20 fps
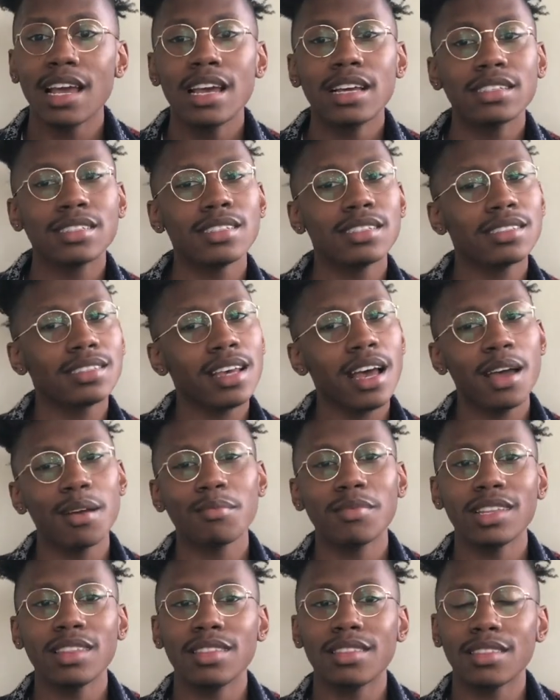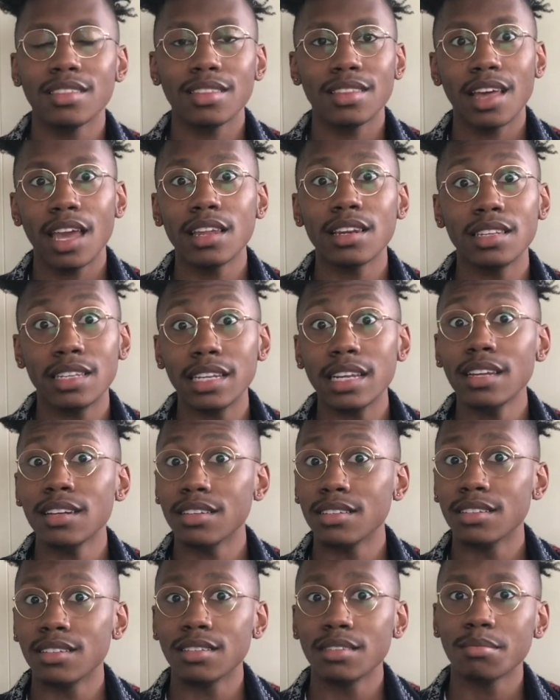to the time when they
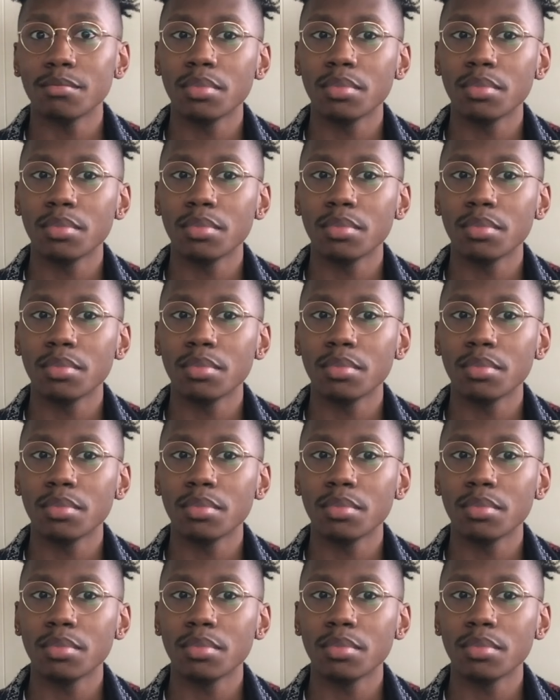didn't